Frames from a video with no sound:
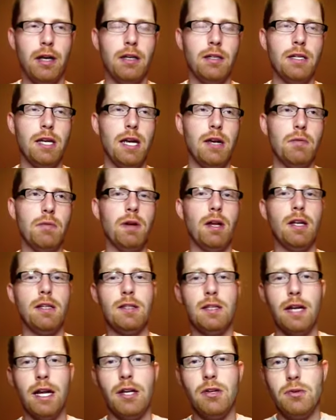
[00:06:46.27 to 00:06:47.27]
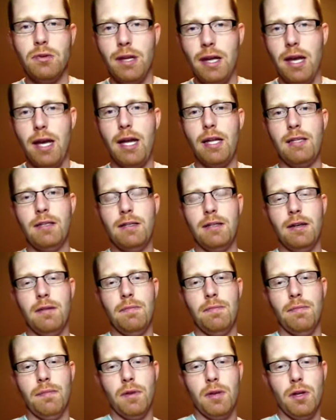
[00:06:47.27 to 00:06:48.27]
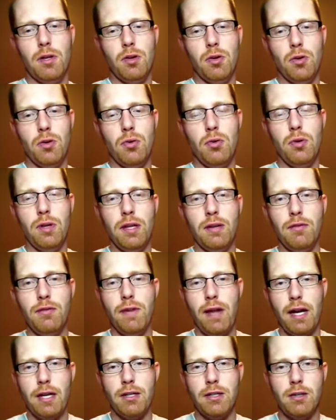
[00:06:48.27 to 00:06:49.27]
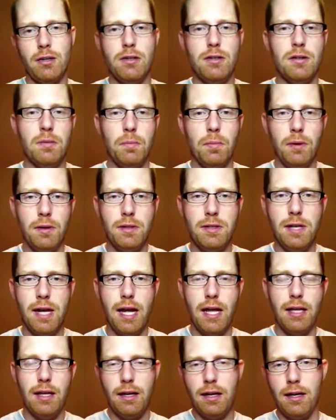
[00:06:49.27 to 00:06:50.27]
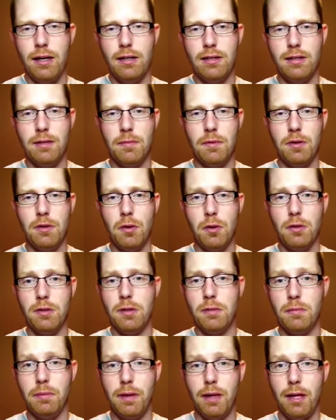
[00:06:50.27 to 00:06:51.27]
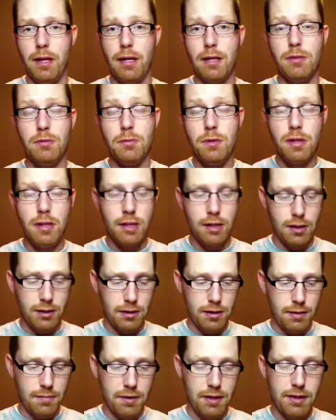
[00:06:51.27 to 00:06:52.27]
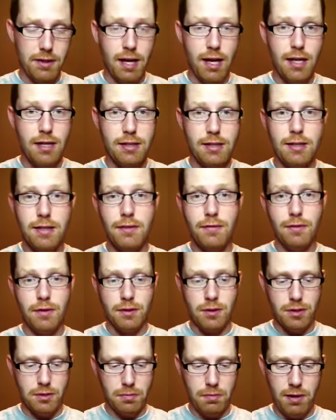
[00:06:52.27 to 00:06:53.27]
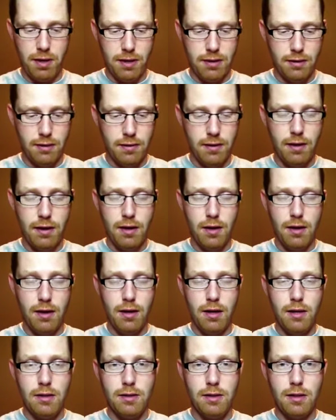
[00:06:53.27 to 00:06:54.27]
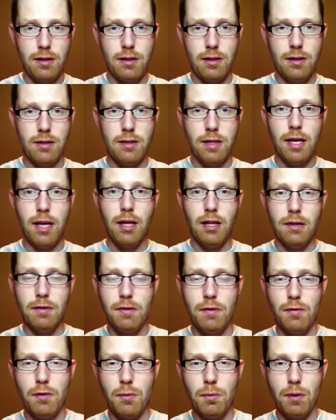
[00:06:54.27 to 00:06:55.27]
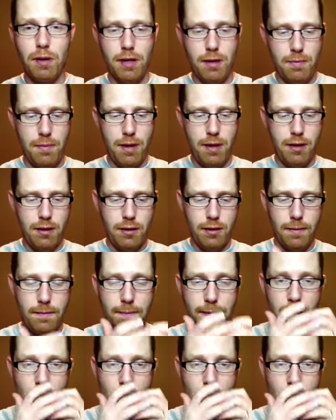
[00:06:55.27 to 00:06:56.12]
Okay, what else can I do to add some, you know, cool inflection or some personality to some of the notes I'm playing? Because really, it's kind of stiff to just play a scale, even if you're playing a melody.